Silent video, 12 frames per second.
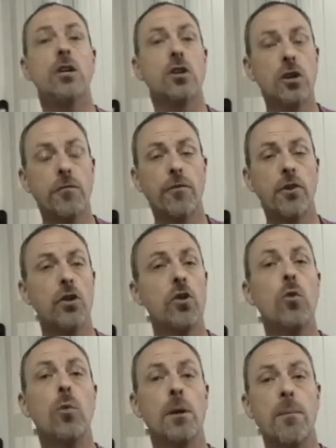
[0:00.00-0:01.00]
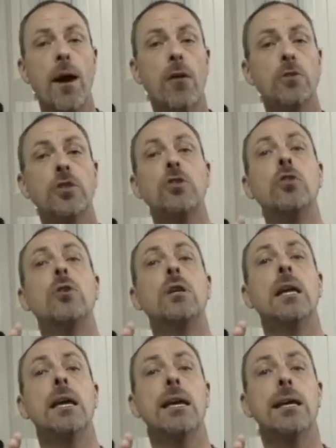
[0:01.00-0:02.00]
good for you, we admire what you're
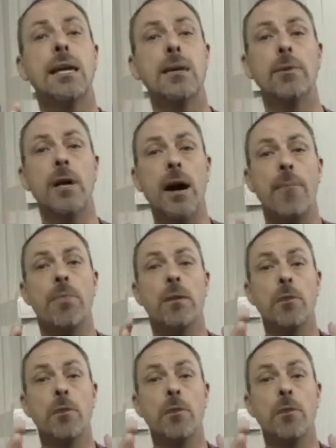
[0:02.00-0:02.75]
doing, keep it up.